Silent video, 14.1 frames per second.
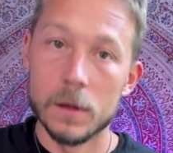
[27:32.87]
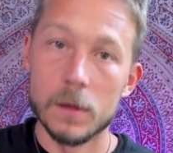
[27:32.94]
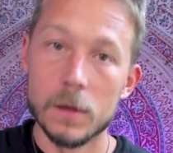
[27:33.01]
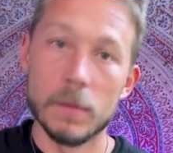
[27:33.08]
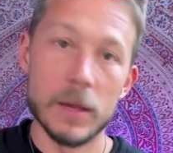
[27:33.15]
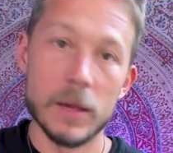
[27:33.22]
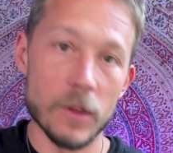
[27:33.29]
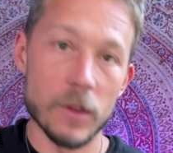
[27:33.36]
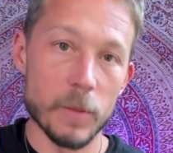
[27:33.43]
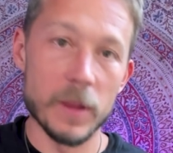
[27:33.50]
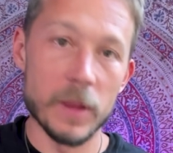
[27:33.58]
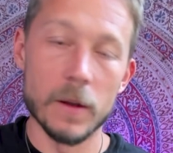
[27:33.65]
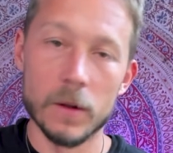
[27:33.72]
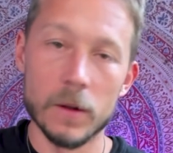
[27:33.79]
Might just
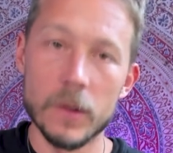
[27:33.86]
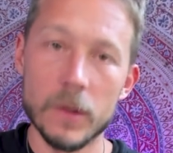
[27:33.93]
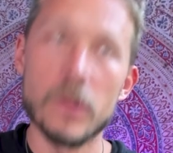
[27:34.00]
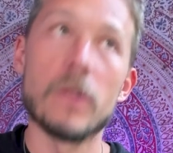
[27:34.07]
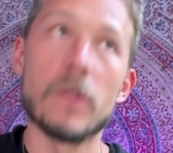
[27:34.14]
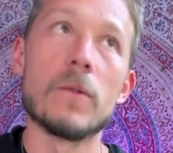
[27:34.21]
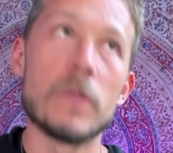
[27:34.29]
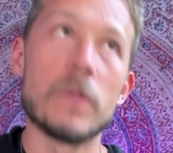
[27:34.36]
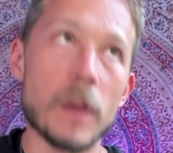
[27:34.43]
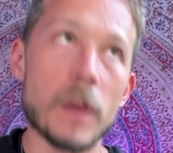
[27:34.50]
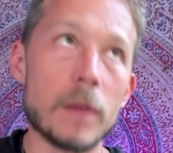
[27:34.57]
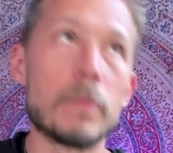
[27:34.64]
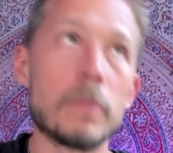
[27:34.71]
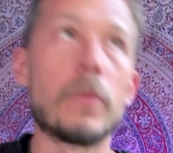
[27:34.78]
be there. Or let's just do
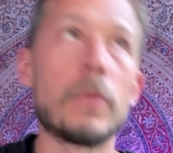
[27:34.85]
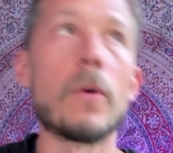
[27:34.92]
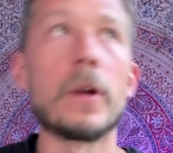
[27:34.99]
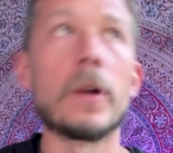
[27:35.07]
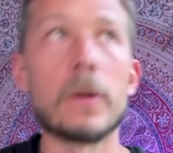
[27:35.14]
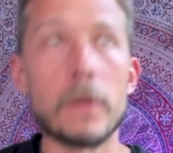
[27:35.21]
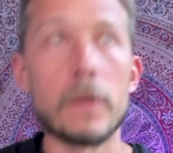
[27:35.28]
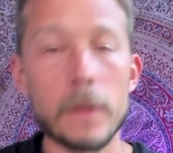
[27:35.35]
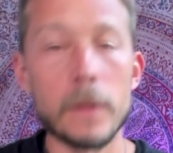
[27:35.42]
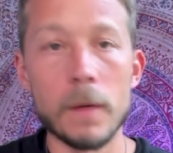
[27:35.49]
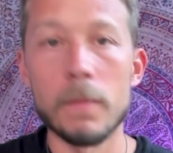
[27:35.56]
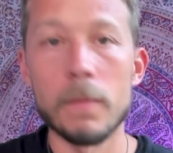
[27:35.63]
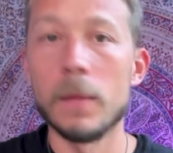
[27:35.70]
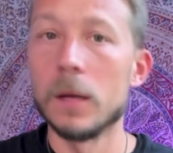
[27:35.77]
thumb, pointer,
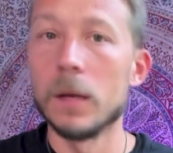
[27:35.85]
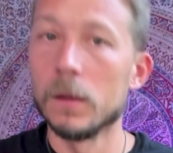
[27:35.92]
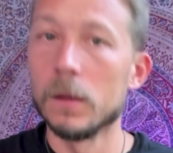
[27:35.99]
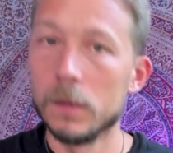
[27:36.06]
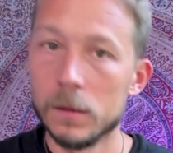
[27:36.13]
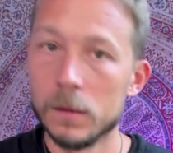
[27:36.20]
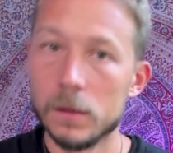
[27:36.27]
thumb, middle.